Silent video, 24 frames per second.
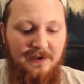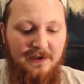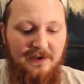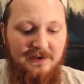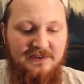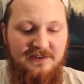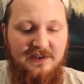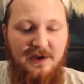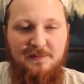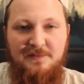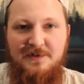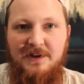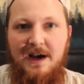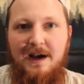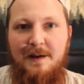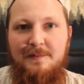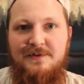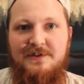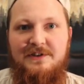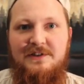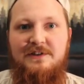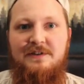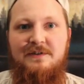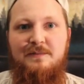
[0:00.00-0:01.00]
Sometimes
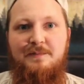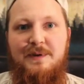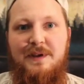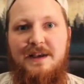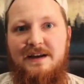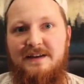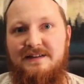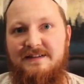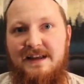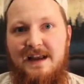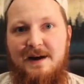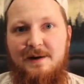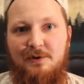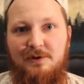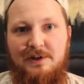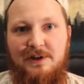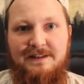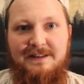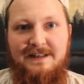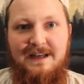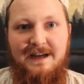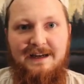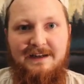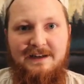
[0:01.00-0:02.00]
PSA will let
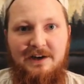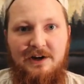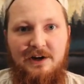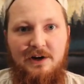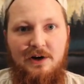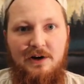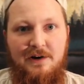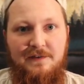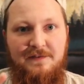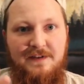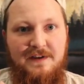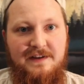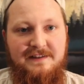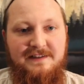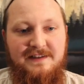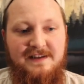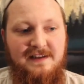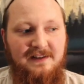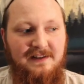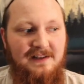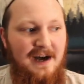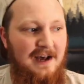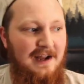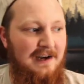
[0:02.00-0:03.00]
that go if they see a
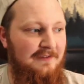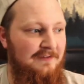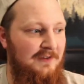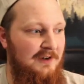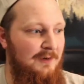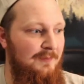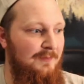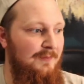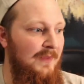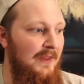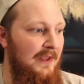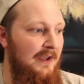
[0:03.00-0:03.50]
lot of them,